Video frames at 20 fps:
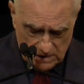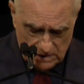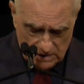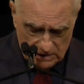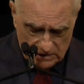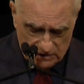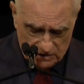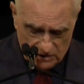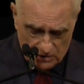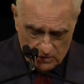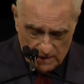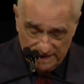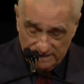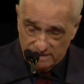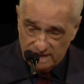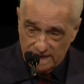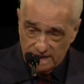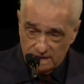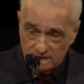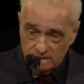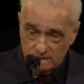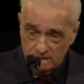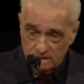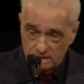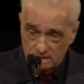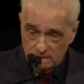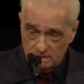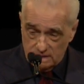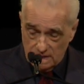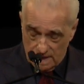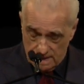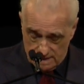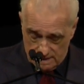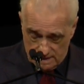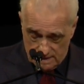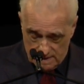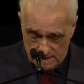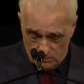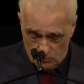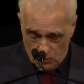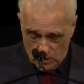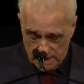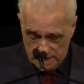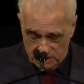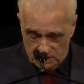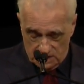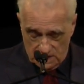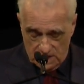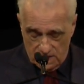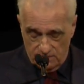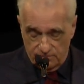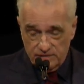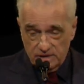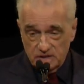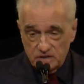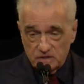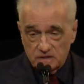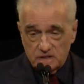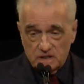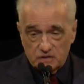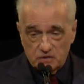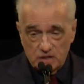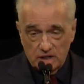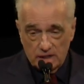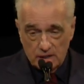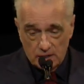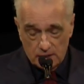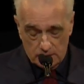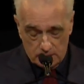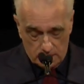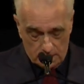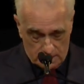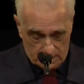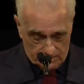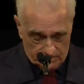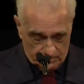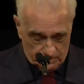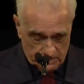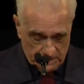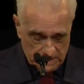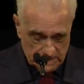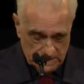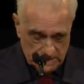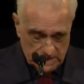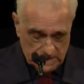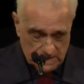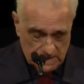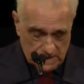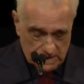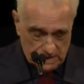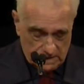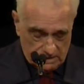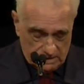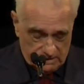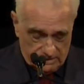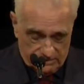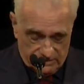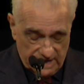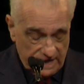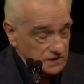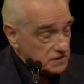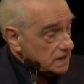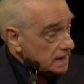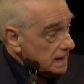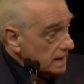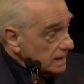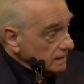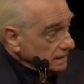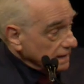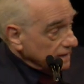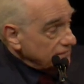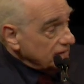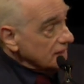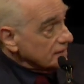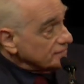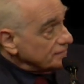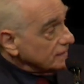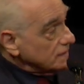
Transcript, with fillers: So I thank Doc NYC for this touching honor. And thanks again, Olivia, for